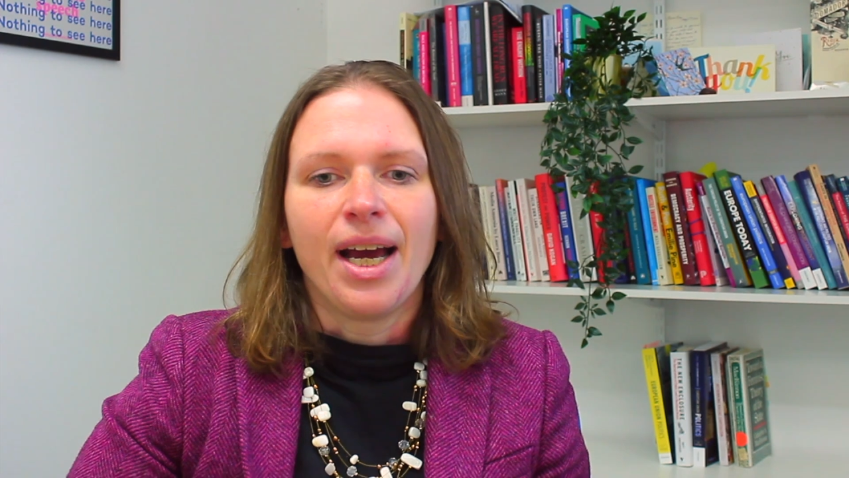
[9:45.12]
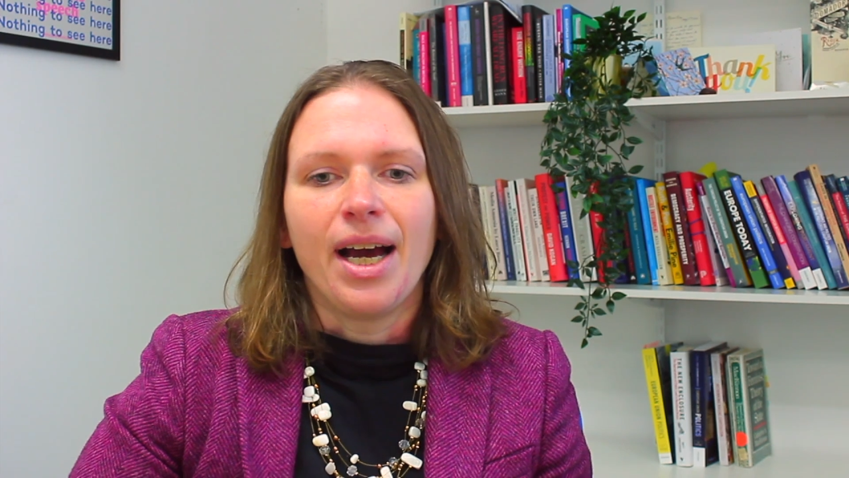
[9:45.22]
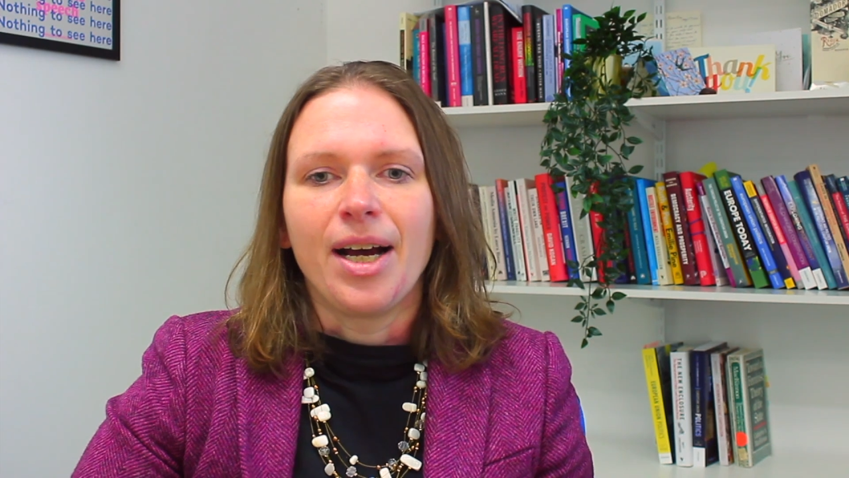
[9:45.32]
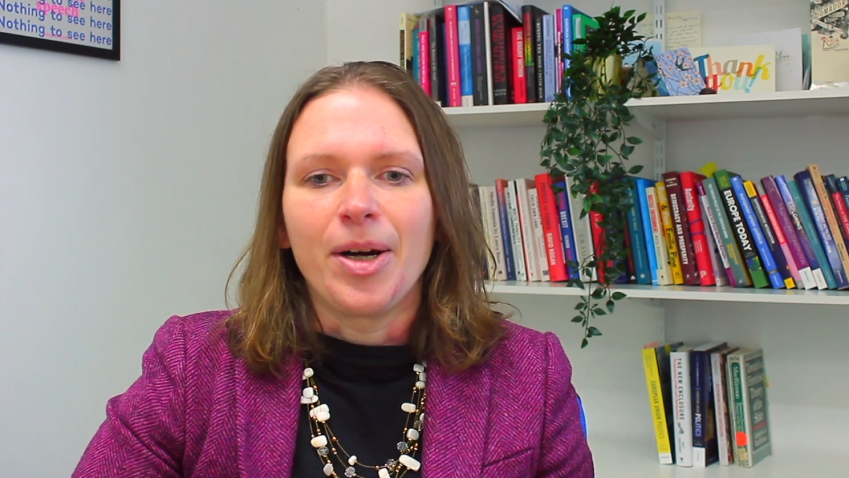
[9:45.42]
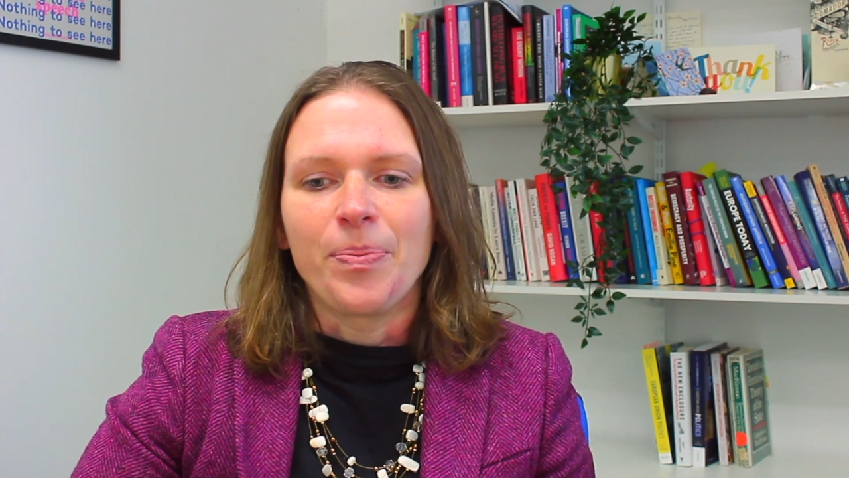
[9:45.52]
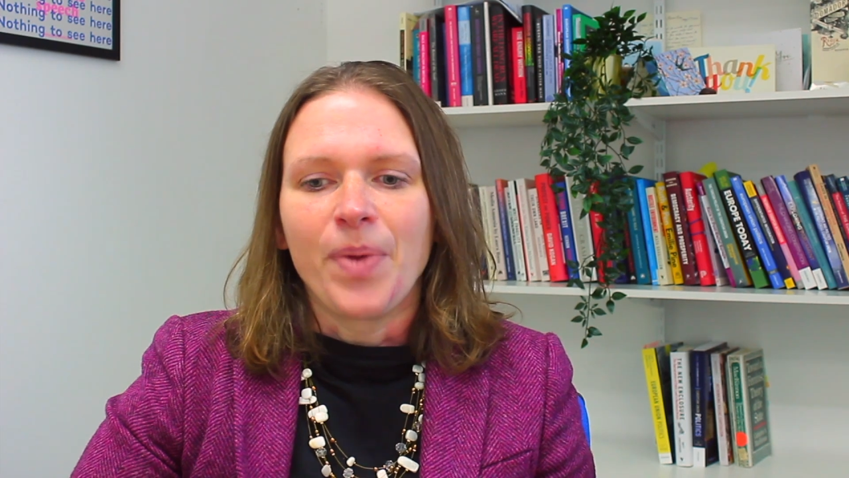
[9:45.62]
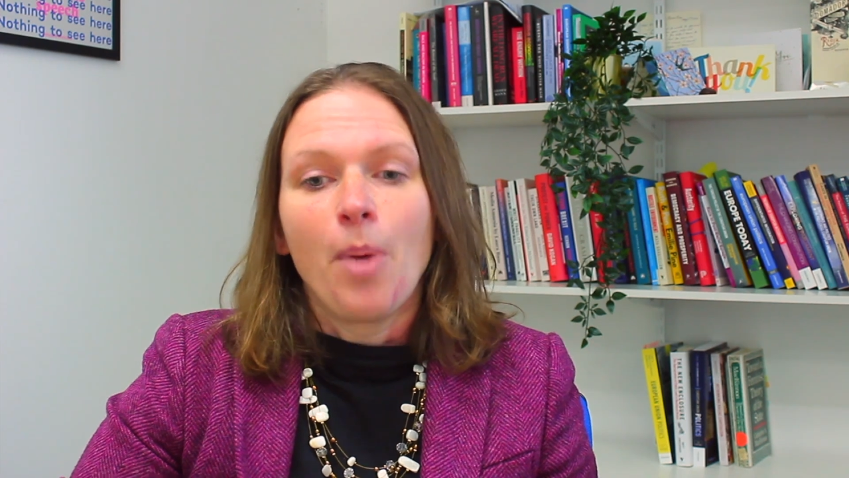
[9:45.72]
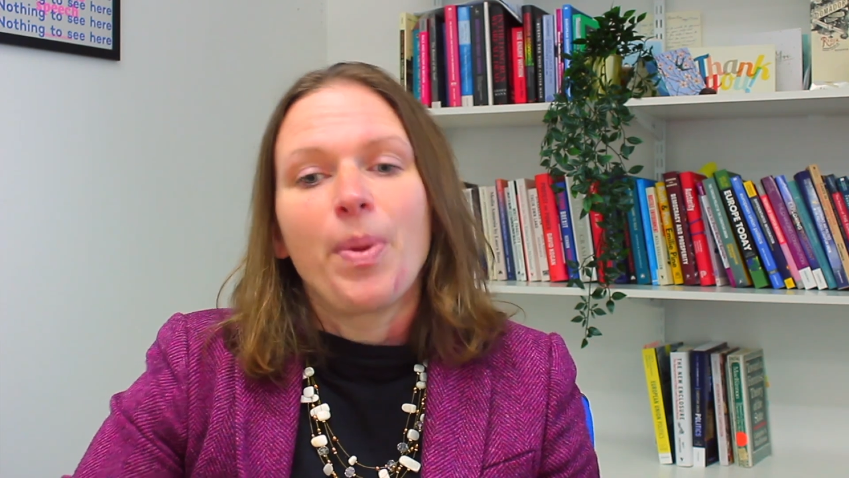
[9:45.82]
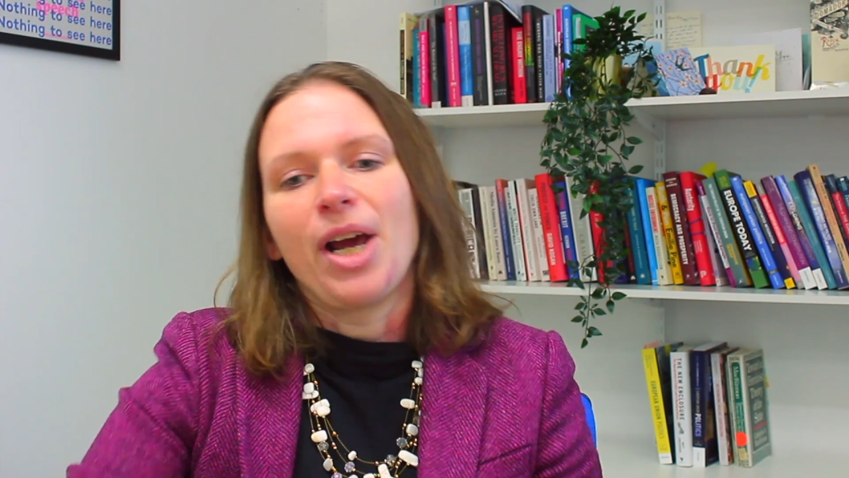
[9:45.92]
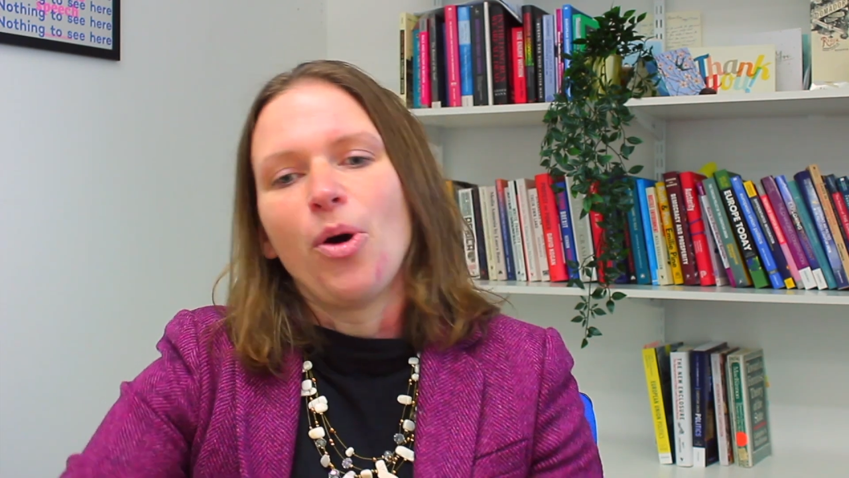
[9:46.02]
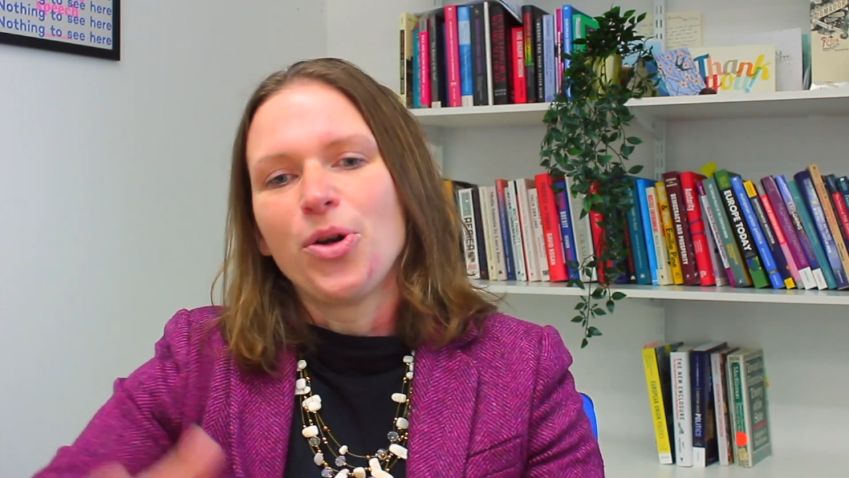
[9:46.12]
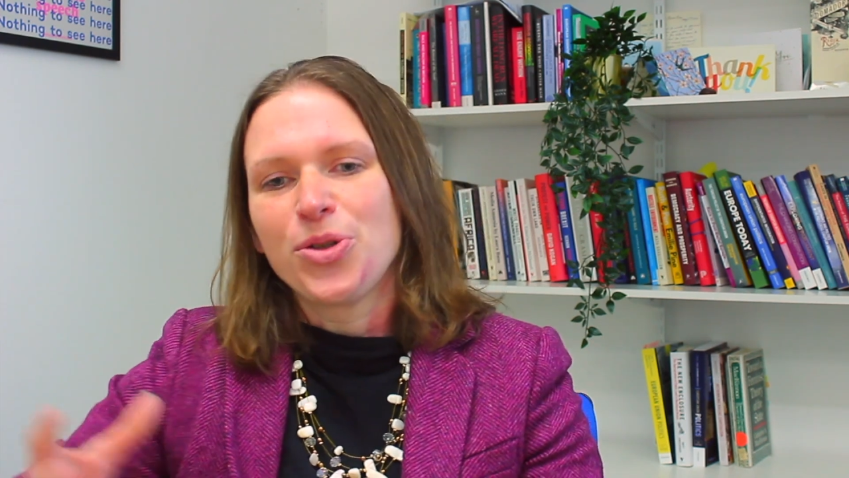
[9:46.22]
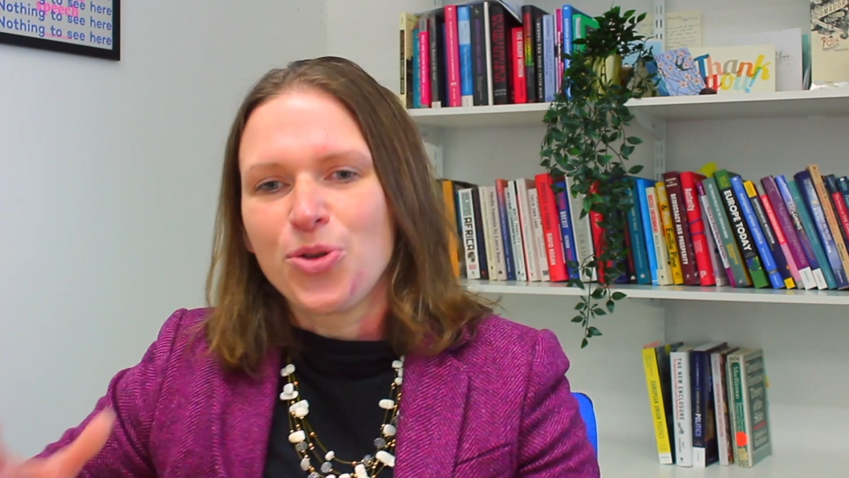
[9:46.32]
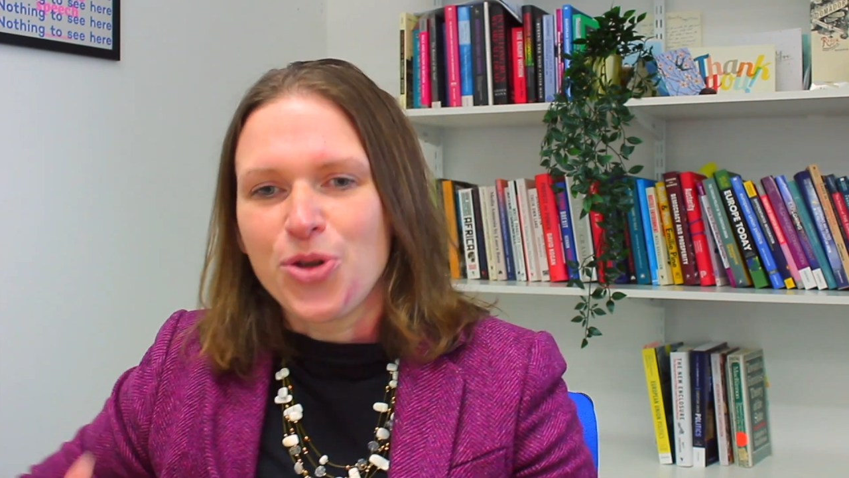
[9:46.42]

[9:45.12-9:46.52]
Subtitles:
But I also